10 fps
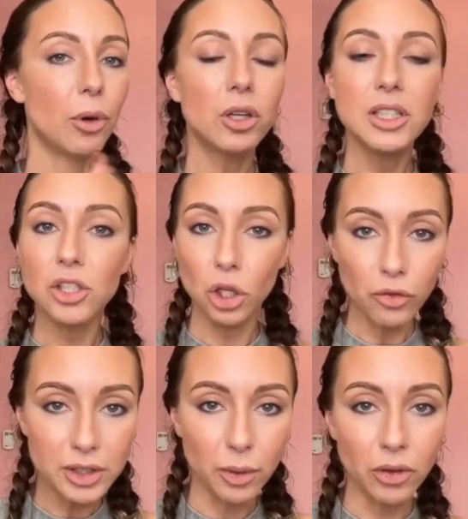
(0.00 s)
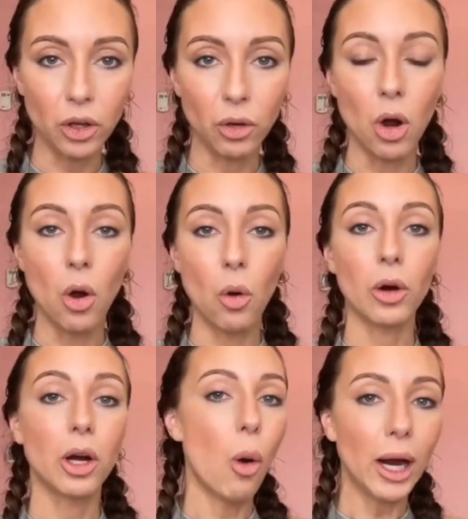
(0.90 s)
books a service with you
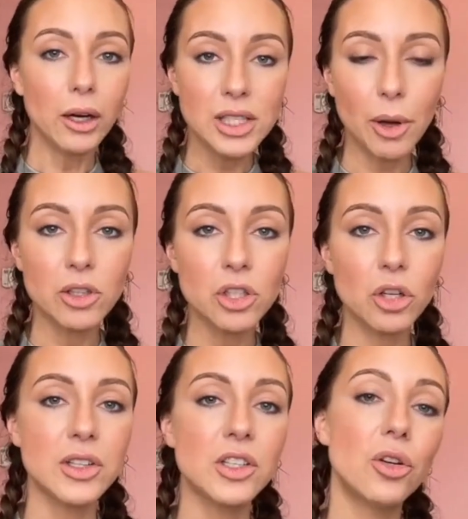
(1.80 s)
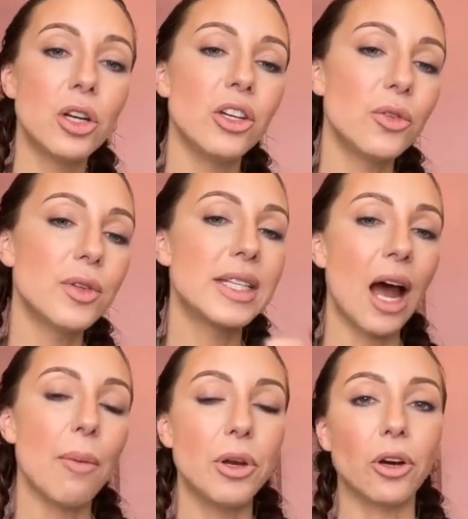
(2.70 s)
or inquires about a service, you can use
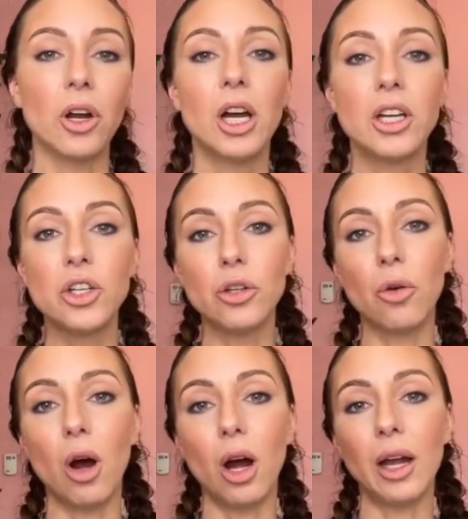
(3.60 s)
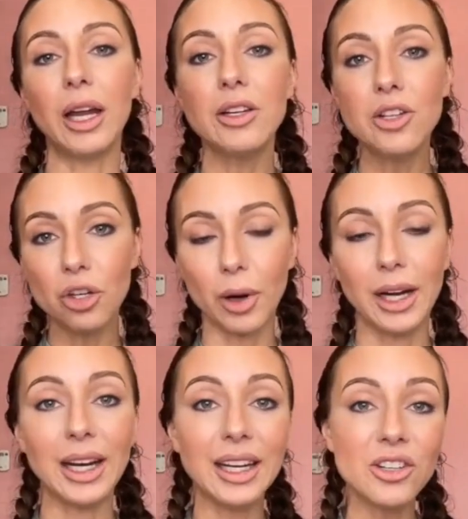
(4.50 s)
Zapier to
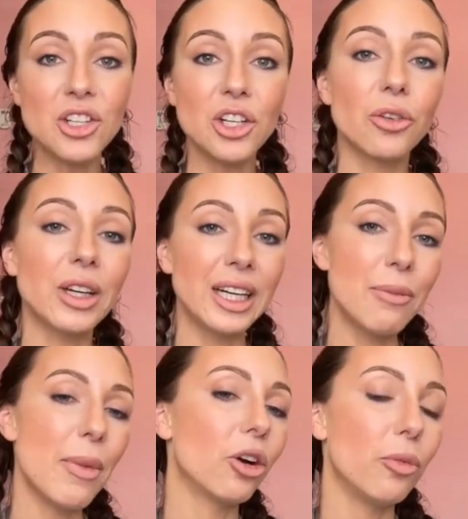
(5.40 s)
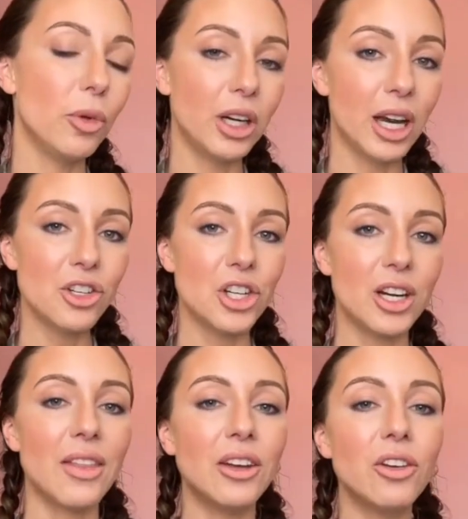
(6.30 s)
integrate into your email
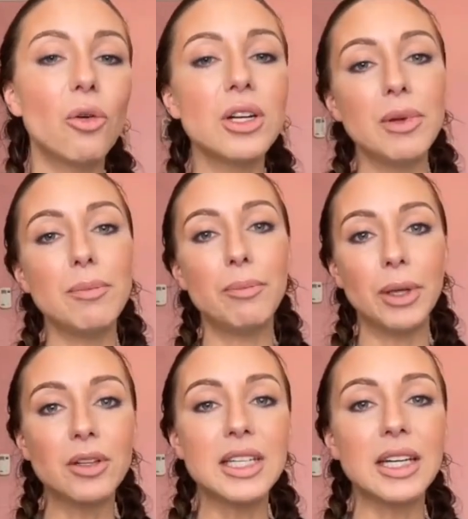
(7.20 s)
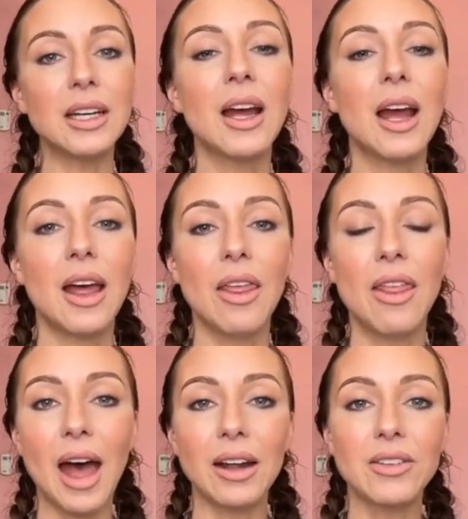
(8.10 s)
communication. And then you're going to be building
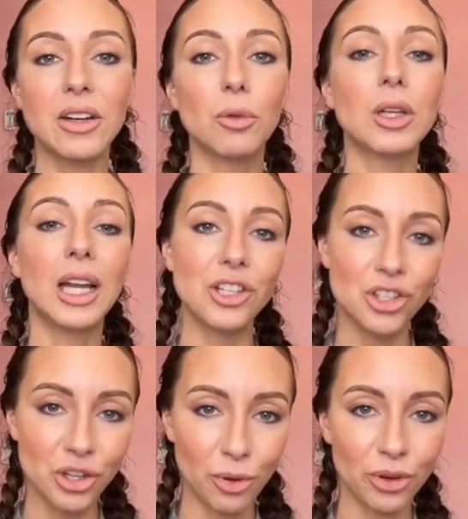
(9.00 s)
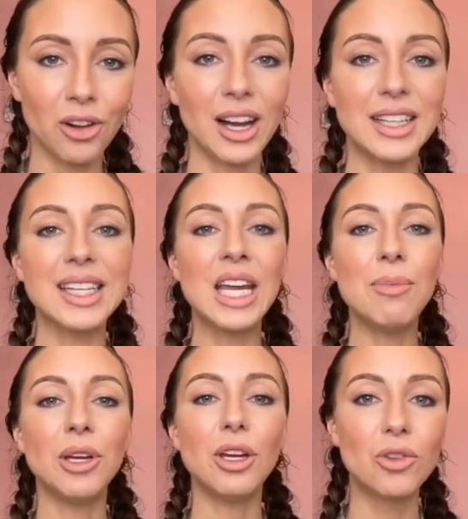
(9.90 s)
that relationship with your clients,
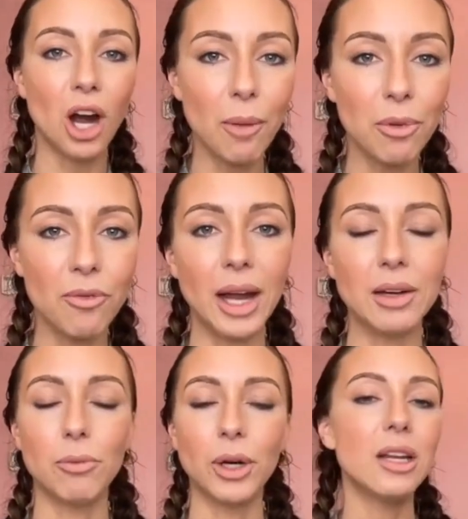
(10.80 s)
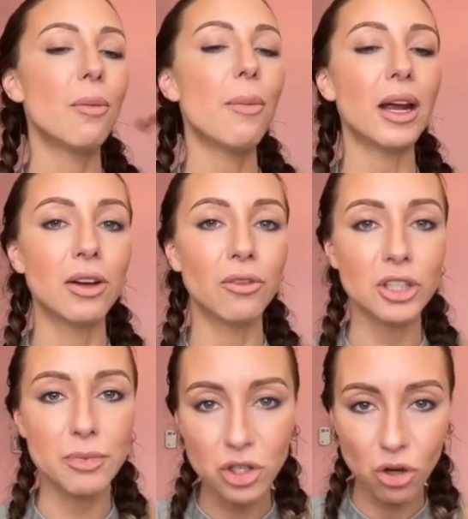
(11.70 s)
keeping you top of mind, bringing them back in
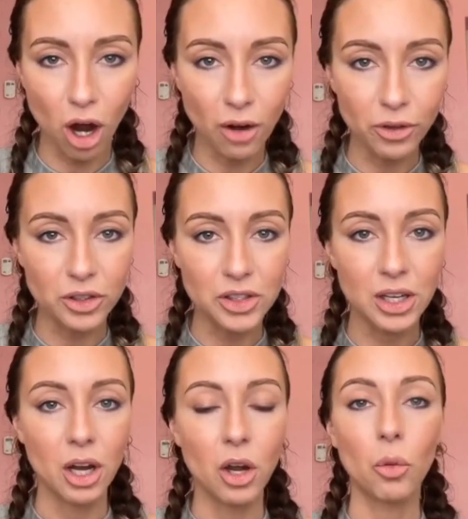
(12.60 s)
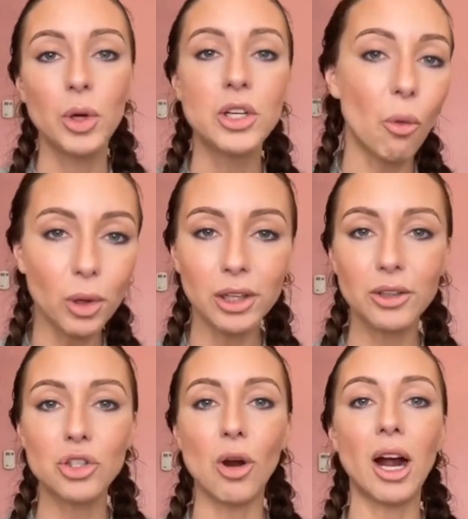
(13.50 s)
for special offers. We don't want
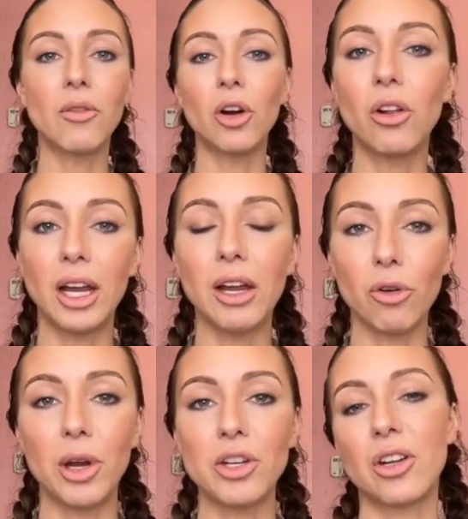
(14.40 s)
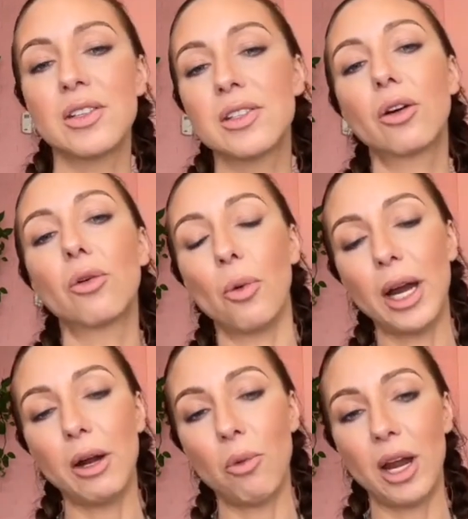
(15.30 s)
to lose track client information. This is a
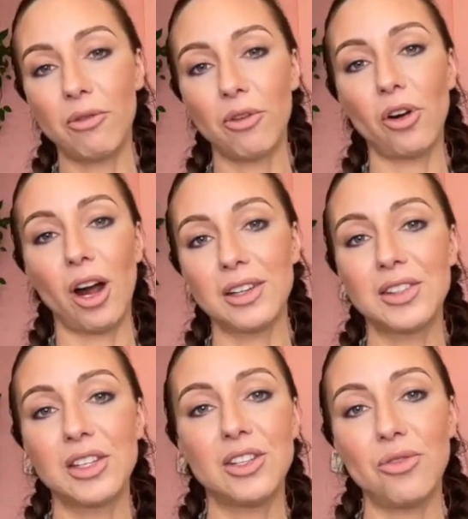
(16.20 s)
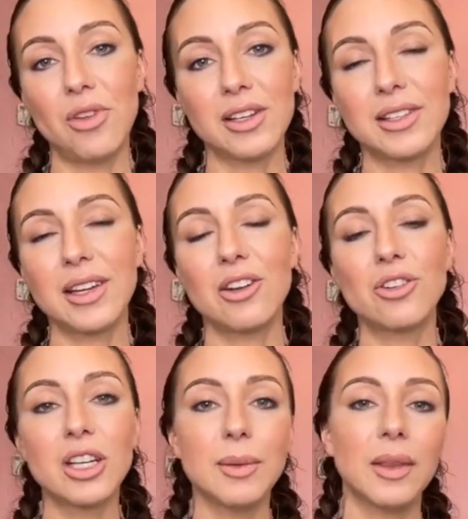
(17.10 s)
great way for us to do this.
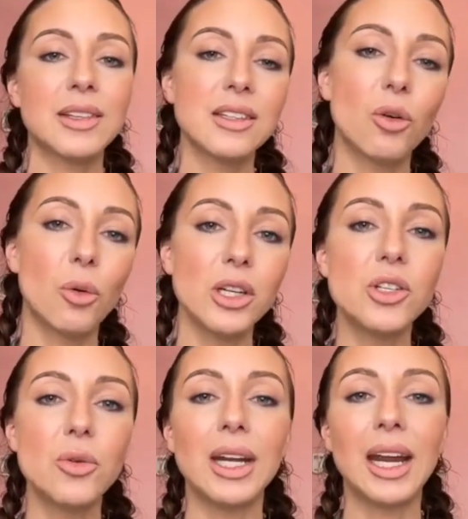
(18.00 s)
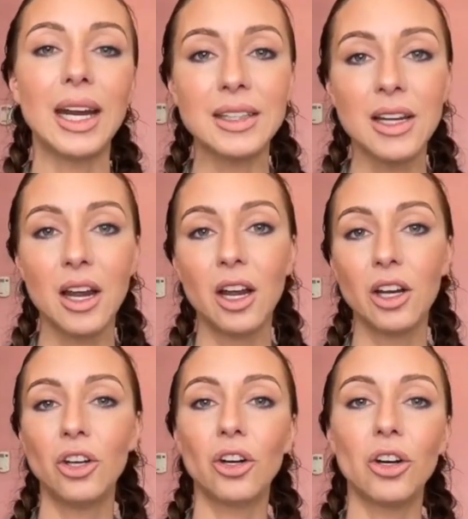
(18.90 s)
And trust me, this is going to enhance
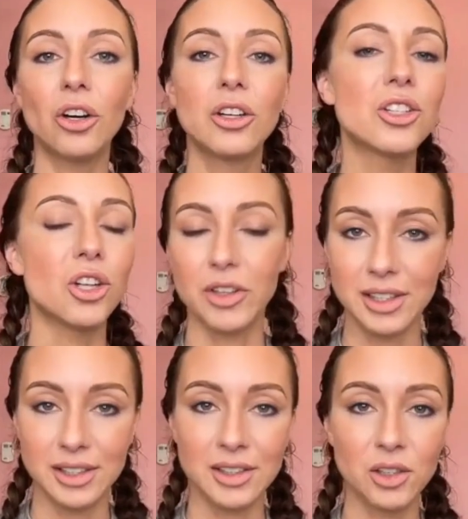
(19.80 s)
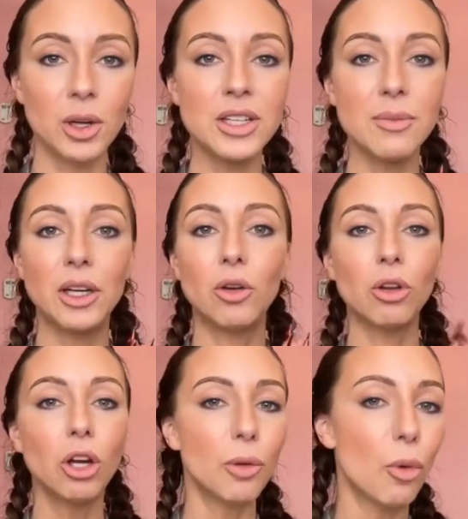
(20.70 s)
your services. It's going to make
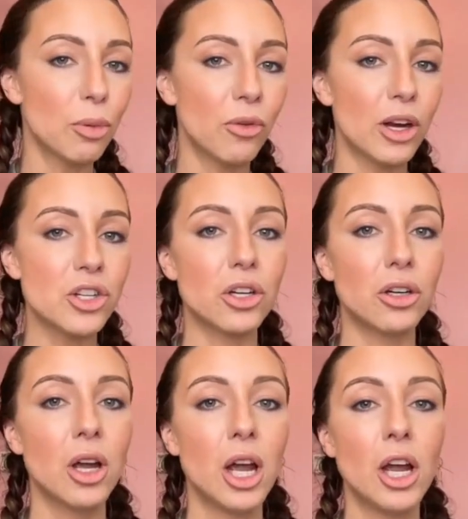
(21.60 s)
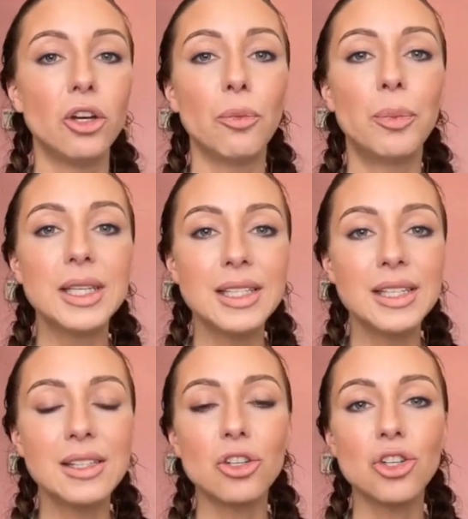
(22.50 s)
you look more professional. Your
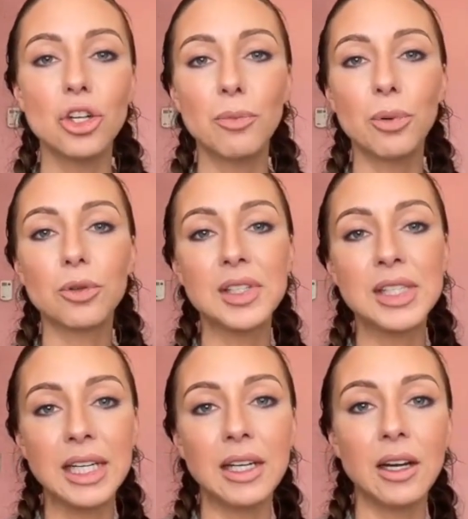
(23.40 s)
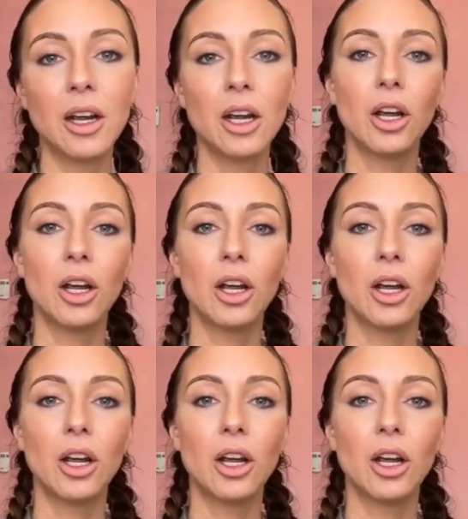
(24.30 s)
business should proceed